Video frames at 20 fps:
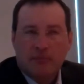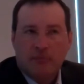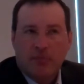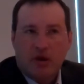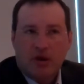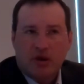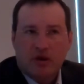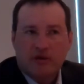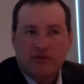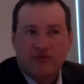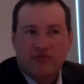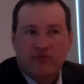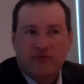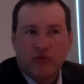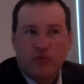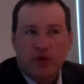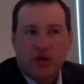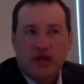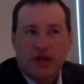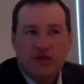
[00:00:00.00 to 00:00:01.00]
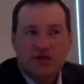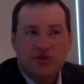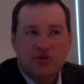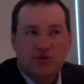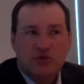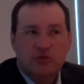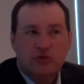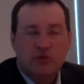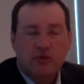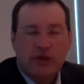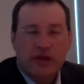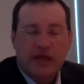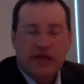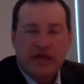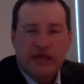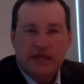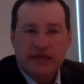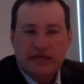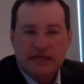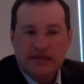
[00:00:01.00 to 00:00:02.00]
Part of what I do
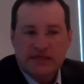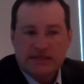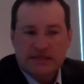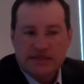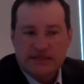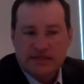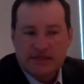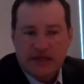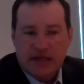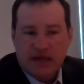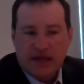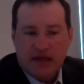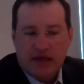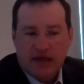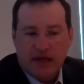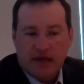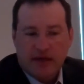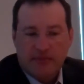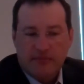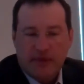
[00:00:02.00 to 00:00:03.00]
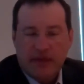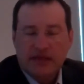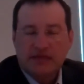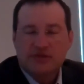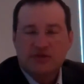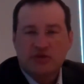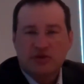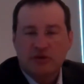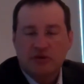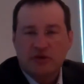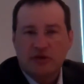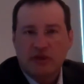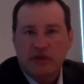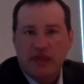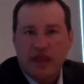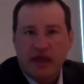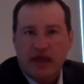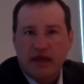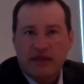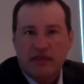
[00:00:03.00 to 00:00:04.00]
is make
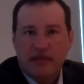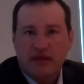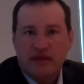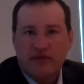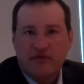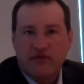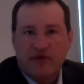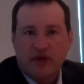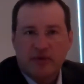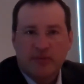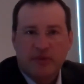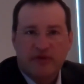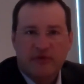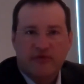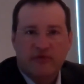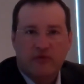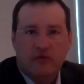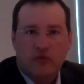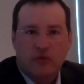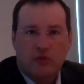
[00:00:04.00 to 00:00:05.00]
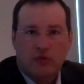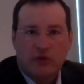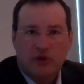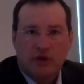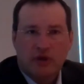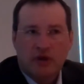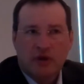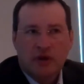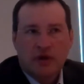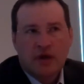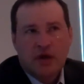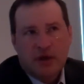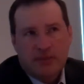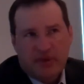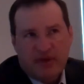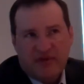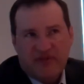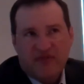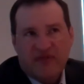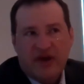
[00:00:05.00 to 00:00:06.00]
certain that the environment for
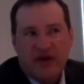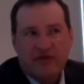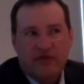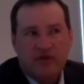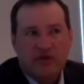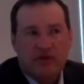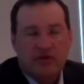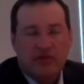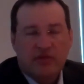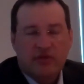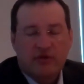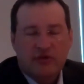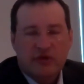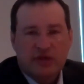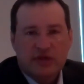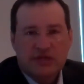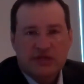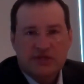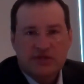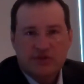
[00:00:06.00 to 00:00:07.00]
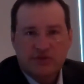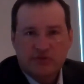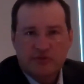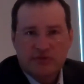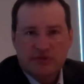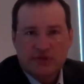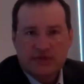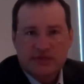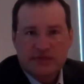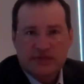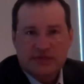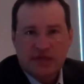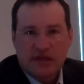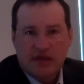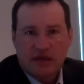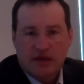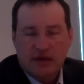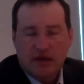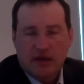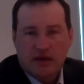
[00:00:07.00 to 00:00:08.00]
about 530 students
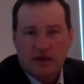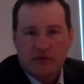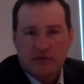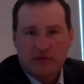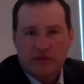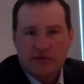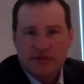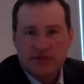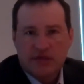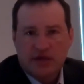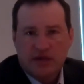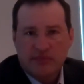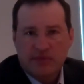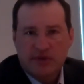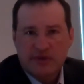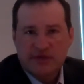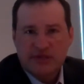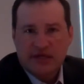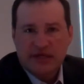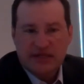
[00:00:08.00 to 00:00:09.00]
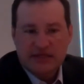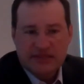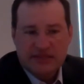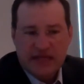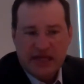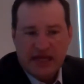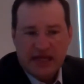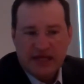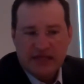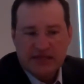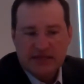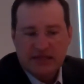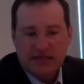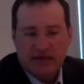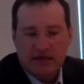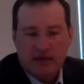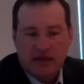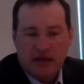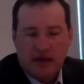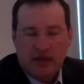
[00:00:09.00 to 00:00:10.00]
who are studying music and dance
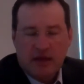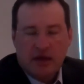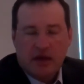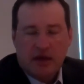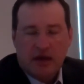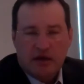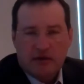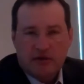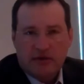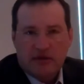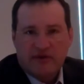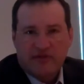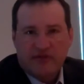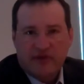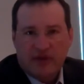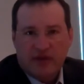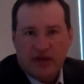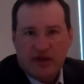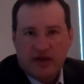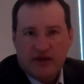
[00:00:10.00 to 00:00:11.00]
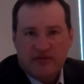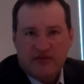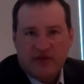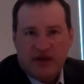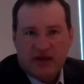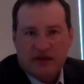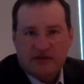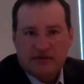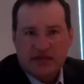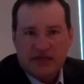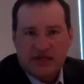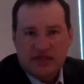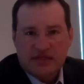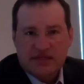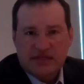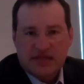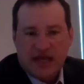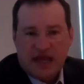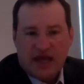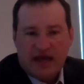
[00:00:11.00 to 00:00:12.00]
and 100 affiliated faculty and
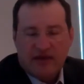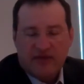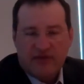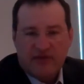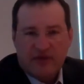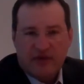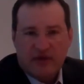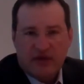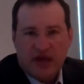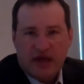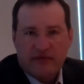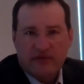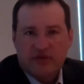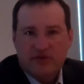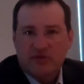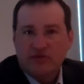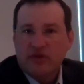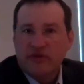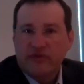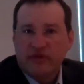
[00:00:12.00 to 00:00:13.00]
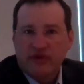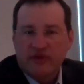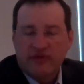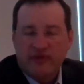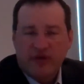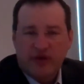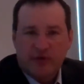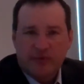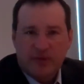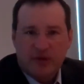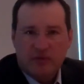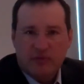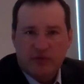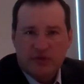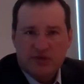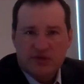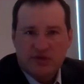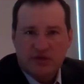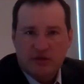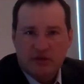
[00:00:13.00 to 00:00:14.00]
staff have a terrific environment in
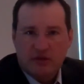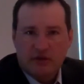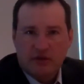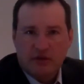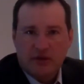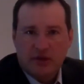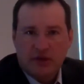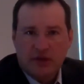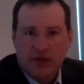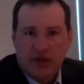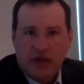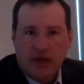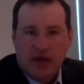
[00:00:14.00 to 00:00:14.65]
which to learn